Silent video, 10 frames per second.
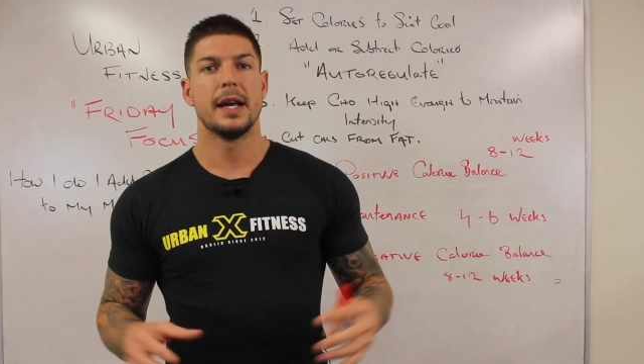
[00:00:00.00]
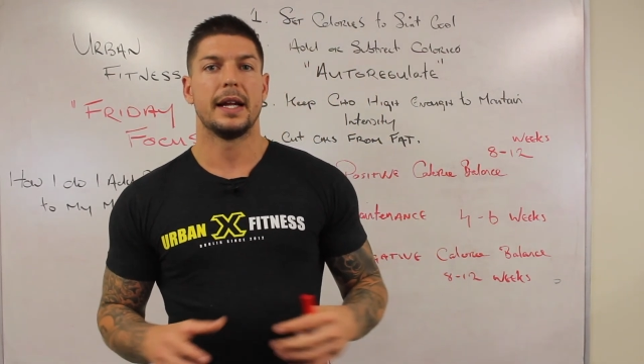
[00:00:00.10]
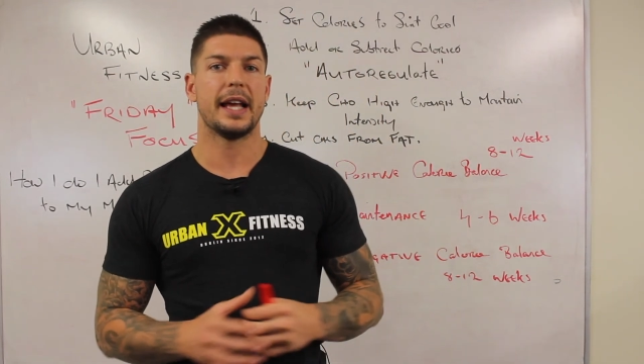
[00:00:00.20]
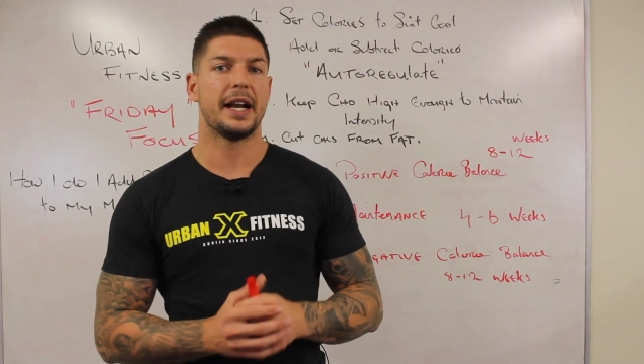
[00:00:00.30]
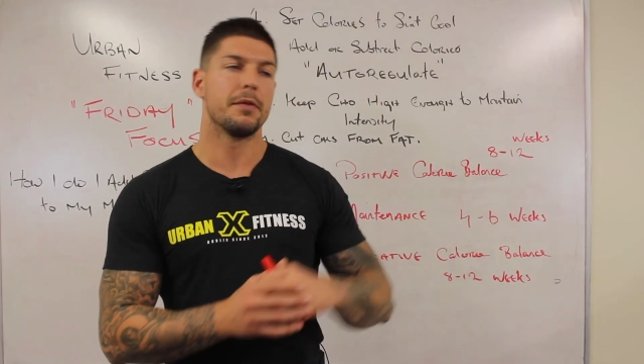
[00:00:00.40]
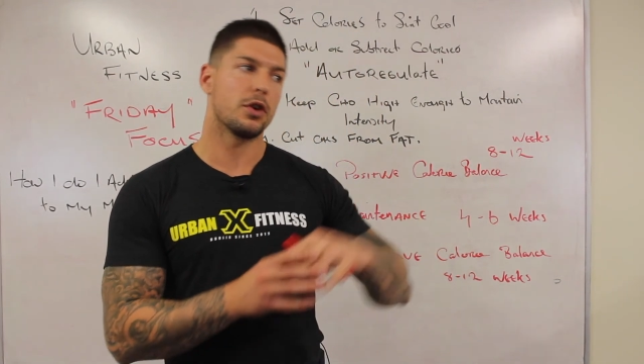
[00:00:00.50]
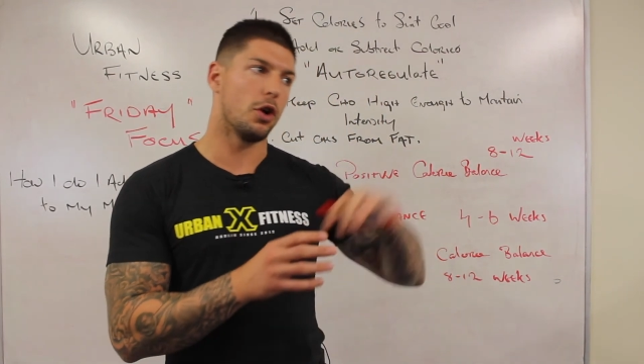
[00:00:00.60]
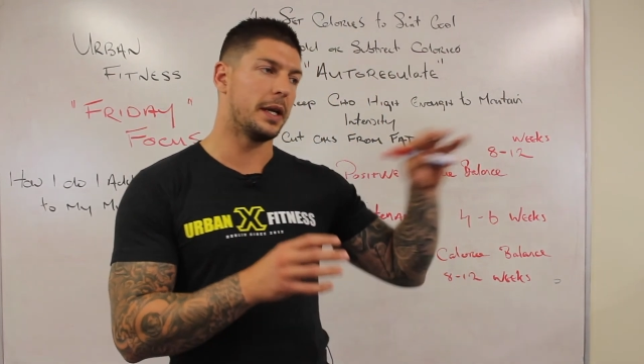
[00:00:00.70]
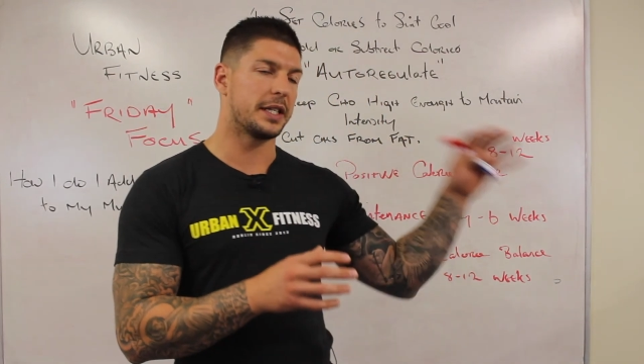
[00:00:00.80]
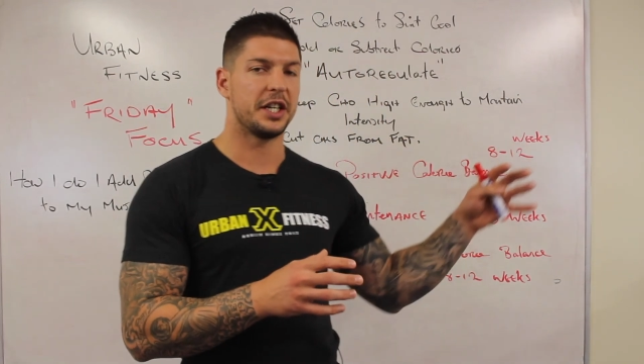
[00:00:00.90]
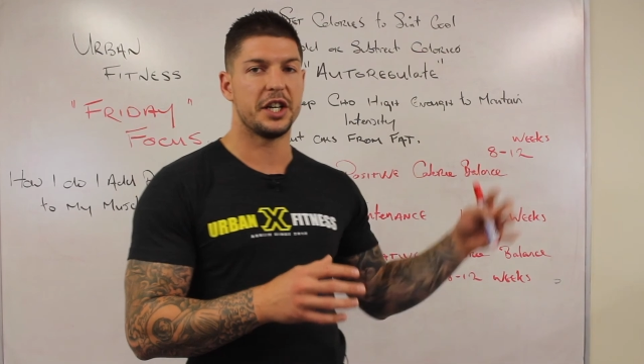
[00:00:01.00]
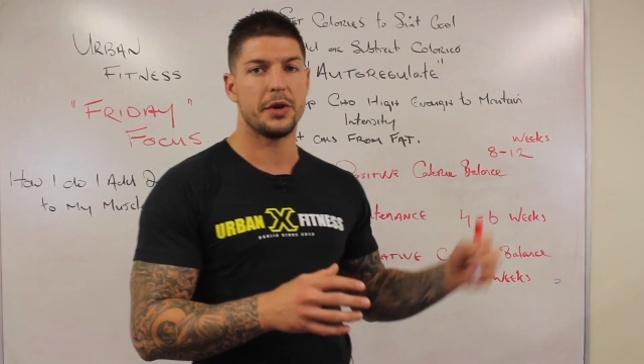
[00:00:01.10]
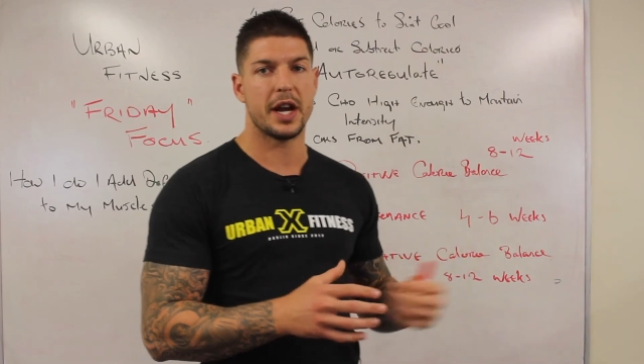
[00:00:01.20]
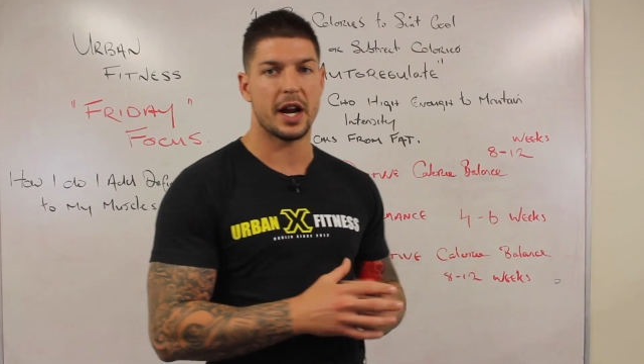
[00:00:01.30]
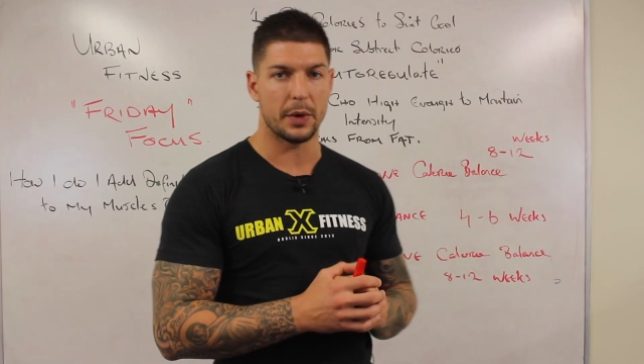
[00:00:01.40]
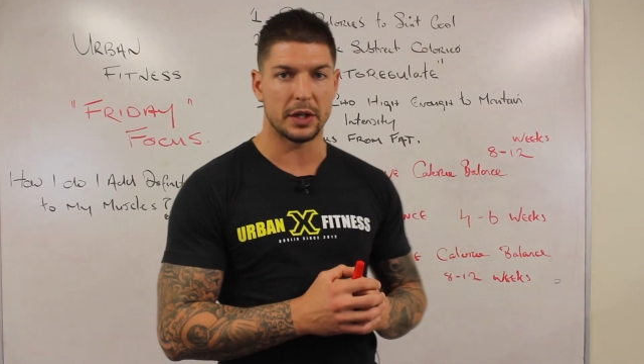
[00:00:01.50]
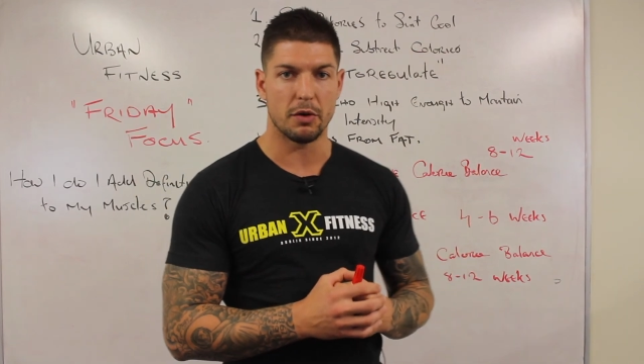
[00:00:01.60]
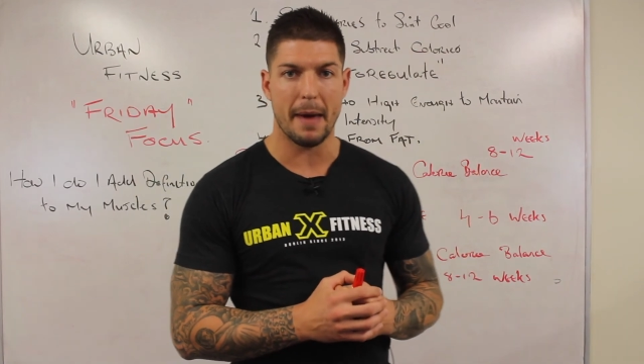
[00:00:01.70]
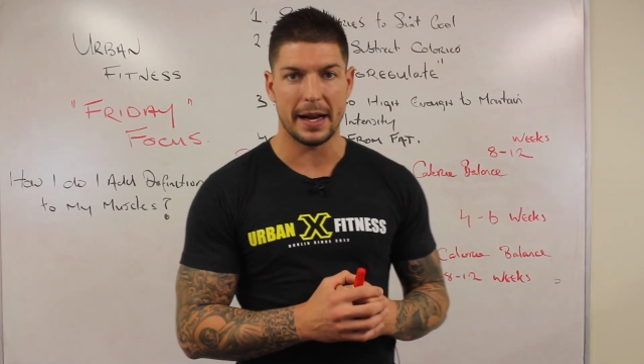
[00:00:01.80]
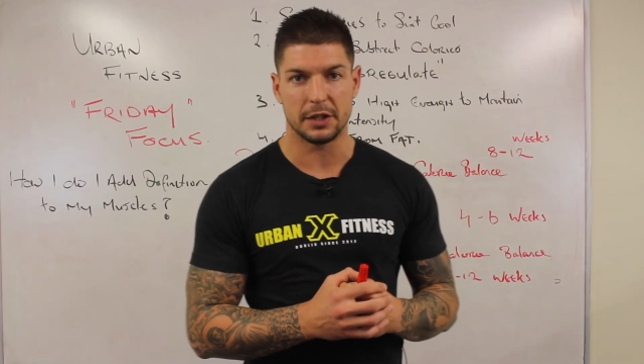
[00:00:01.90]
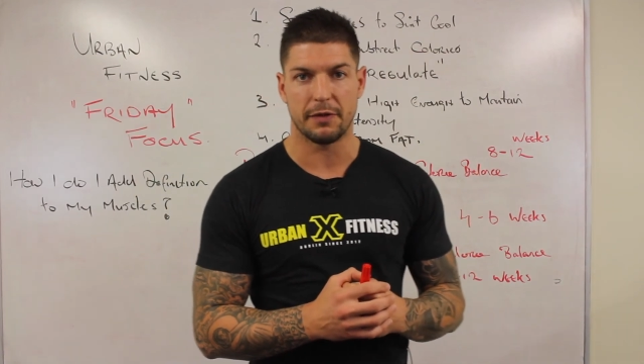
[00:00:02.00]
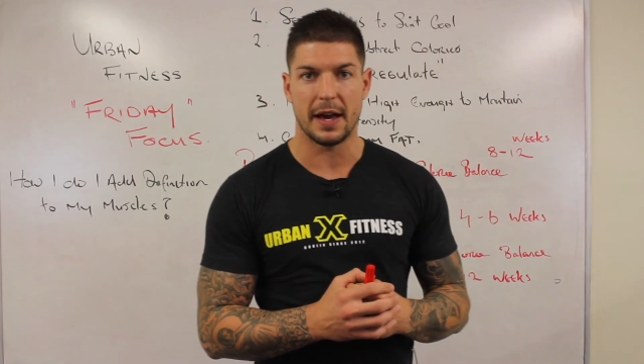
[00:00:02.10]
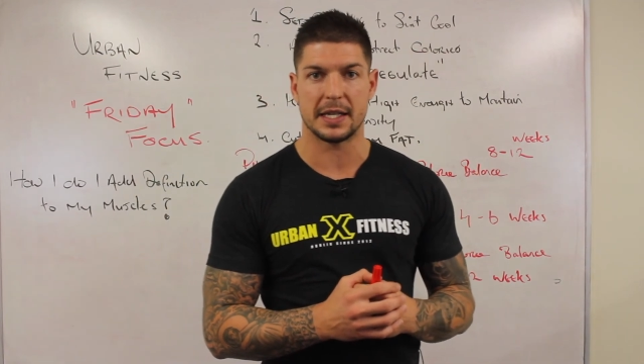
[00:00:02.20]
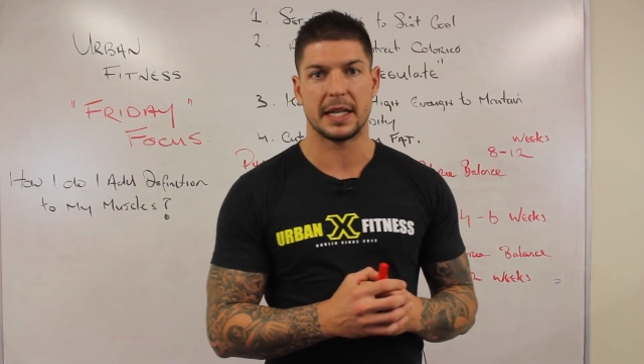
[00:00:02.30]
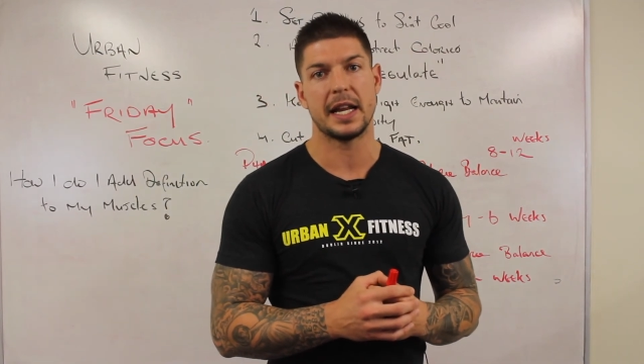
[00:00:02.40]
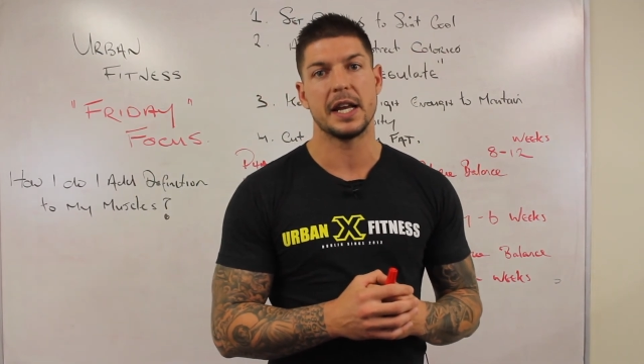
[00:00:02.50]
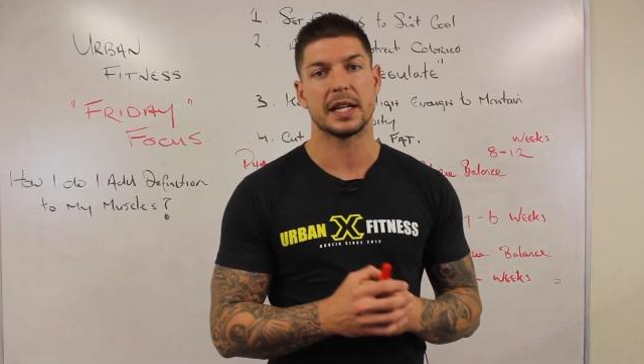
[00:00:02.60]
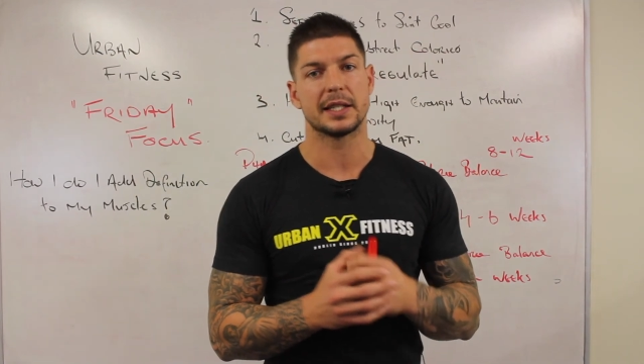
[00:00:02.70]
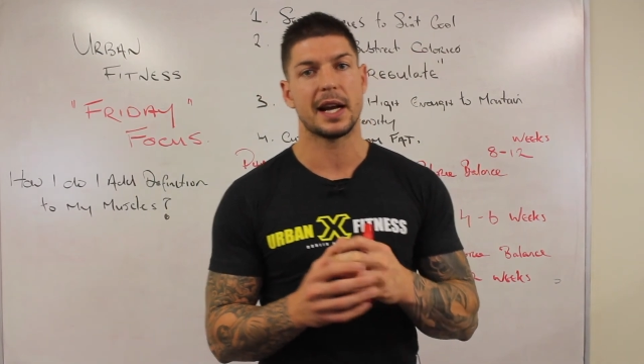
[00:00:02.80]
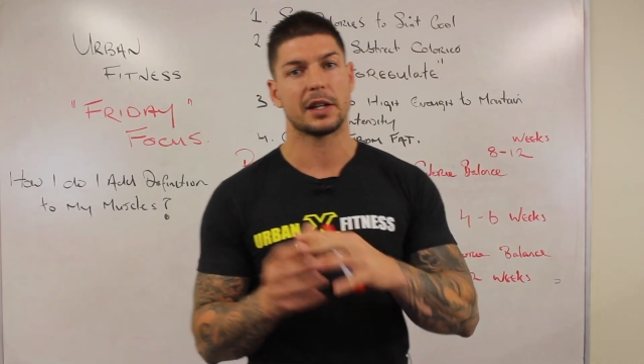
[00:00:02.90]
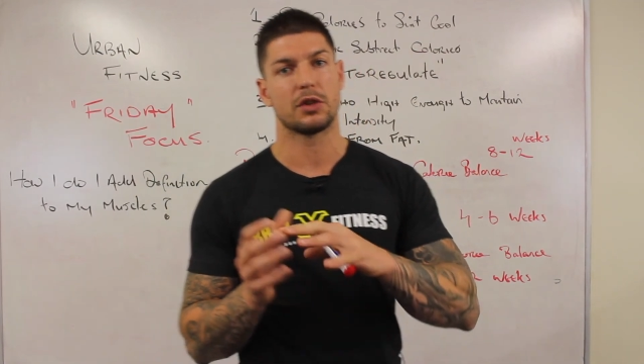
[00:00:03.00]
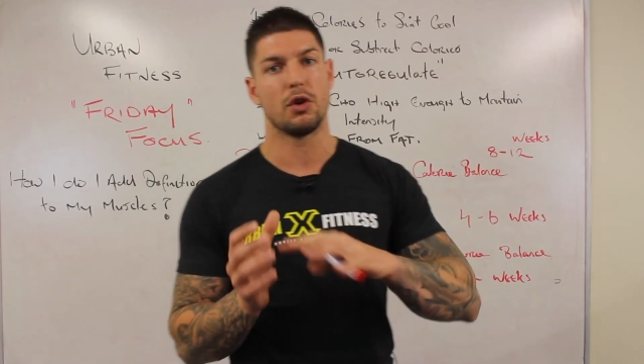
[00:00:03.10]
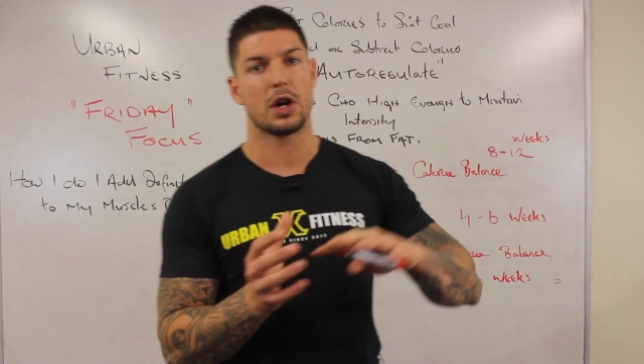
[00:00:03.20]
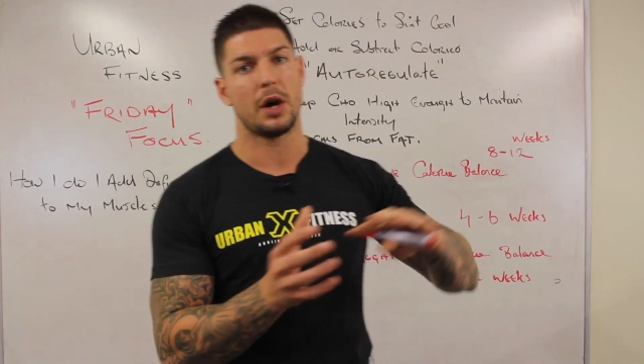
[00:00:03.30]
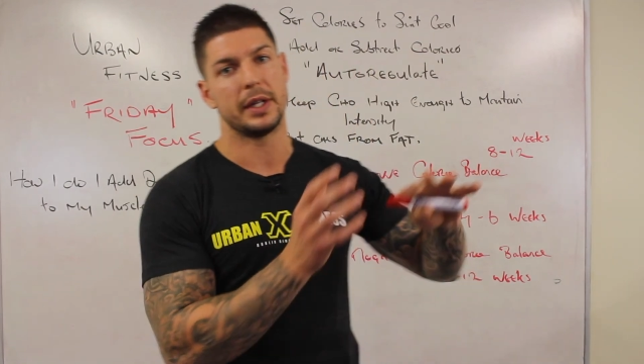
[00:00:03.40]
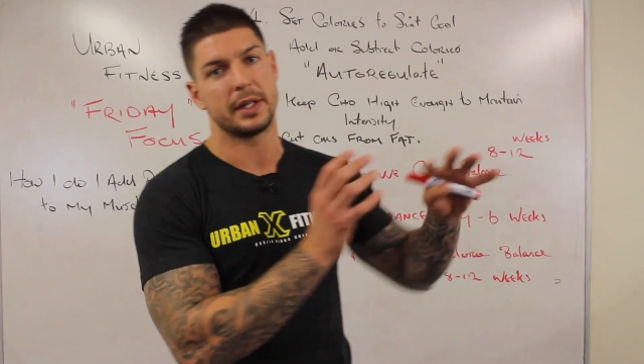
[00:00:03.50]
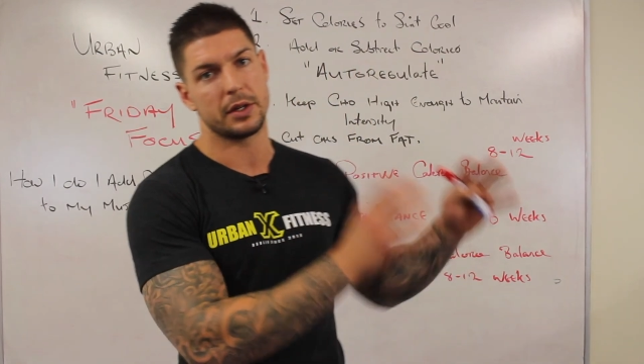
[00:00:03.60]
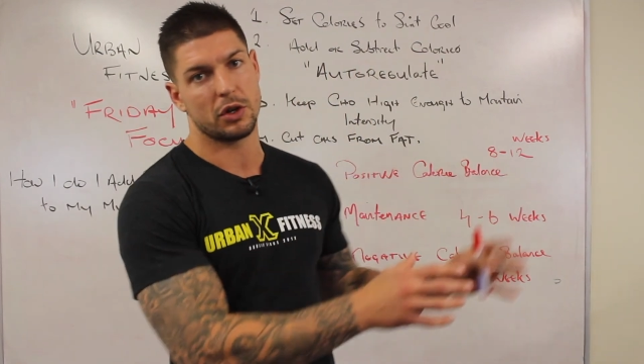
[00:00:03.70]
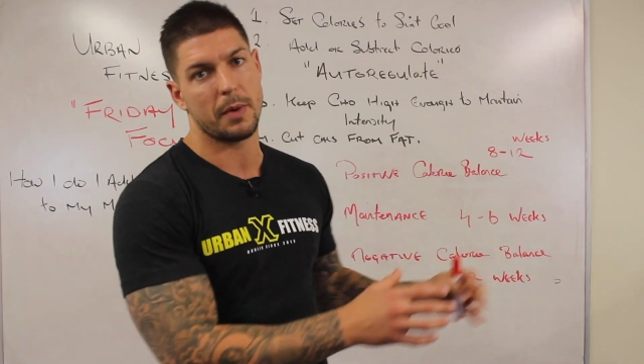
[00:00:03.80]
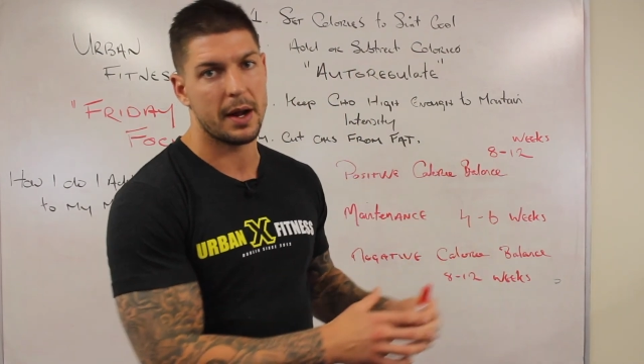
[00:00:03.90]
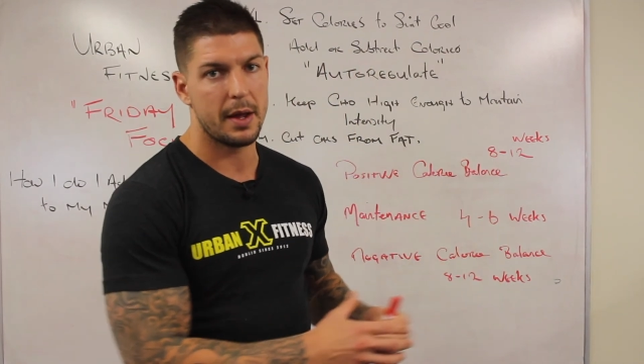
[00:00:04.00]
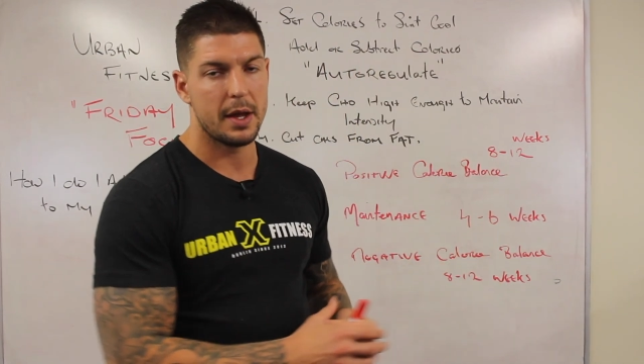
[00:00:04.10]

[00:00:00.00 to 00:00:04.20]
And then coming into the new year, go into a maintenance phase, and then you can start to cut going into the summer.